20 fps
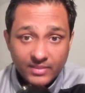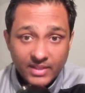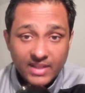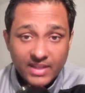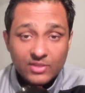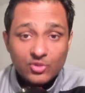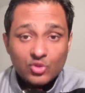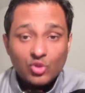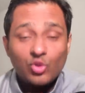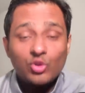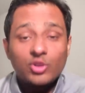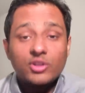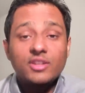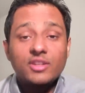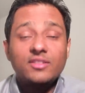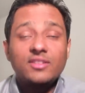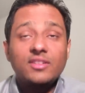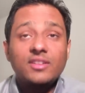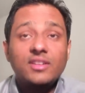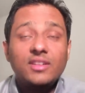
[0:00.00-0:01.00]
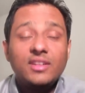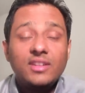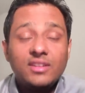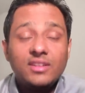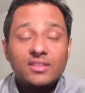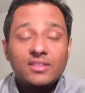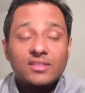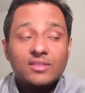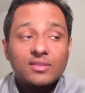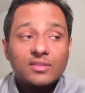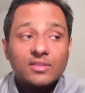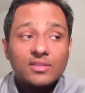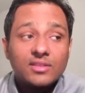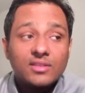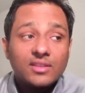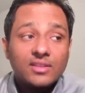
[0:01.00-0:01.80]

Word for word: Exaltation is the